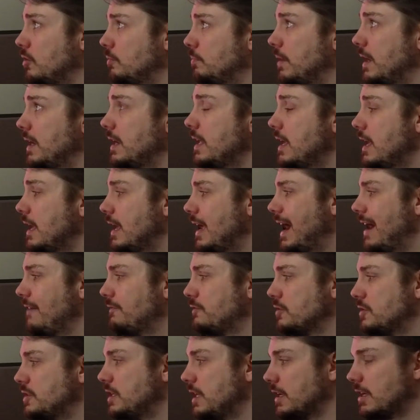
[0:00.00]
But
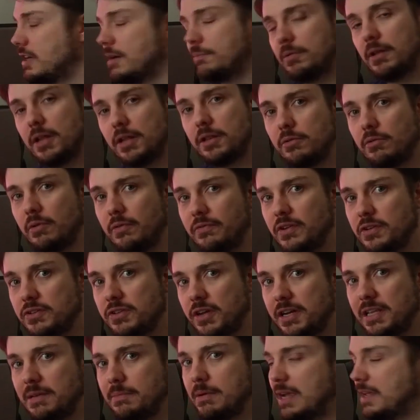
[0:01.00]
after seeing a couple other reviews
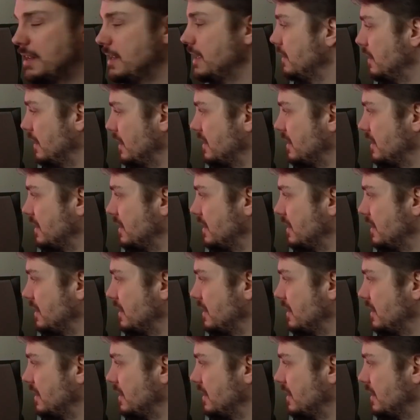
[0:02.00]
on eBay,